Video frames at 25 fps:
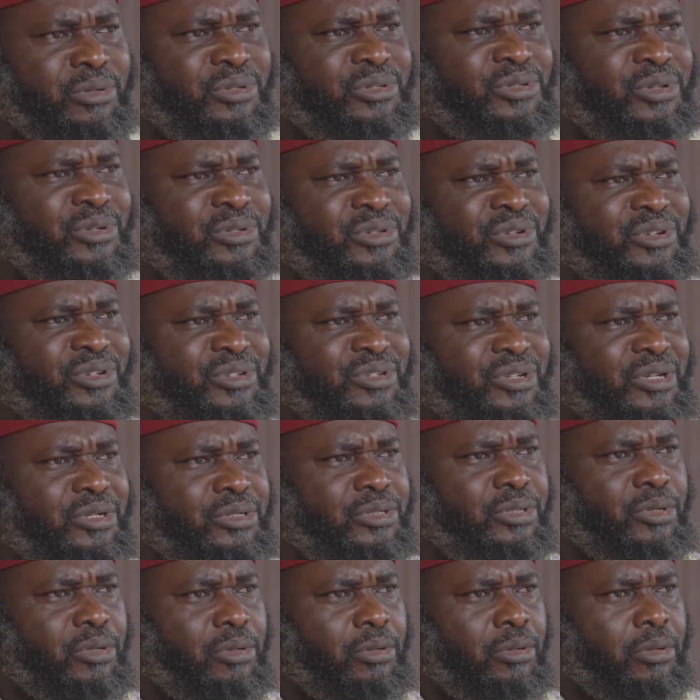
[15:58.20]
But don't worry,
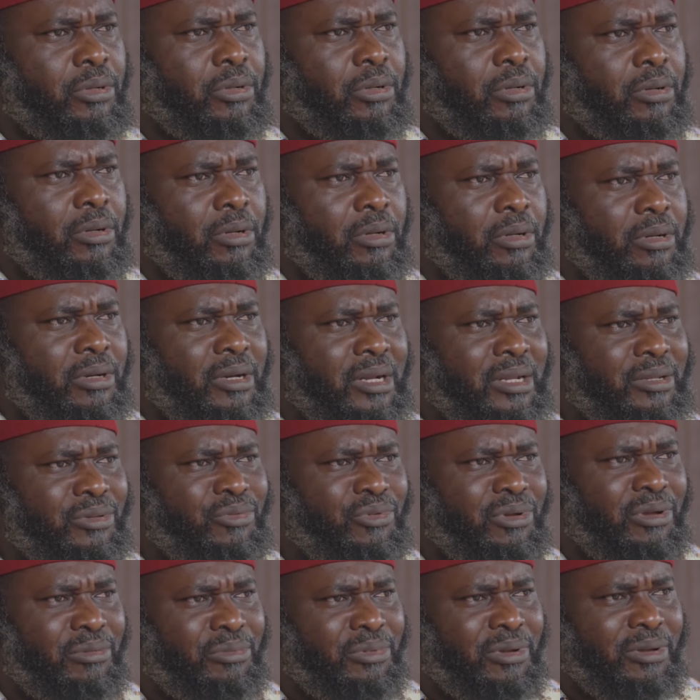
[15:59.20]

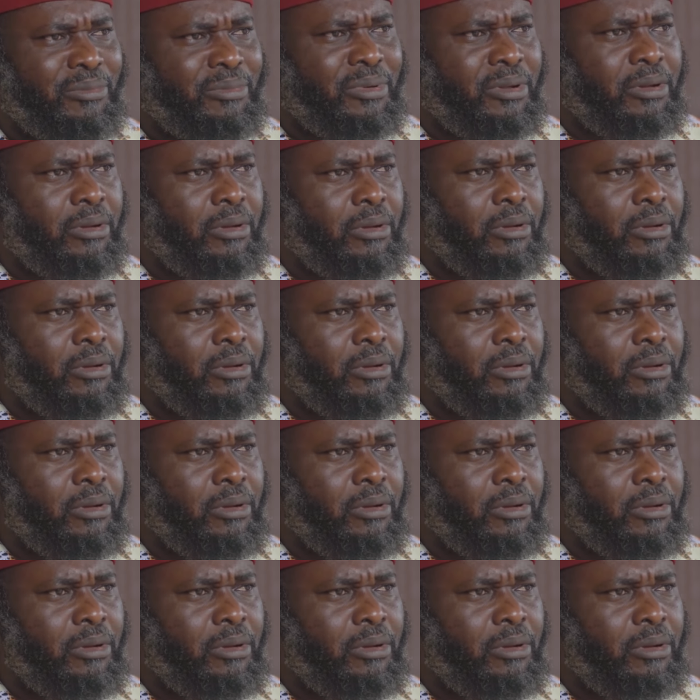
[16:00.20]
Jason.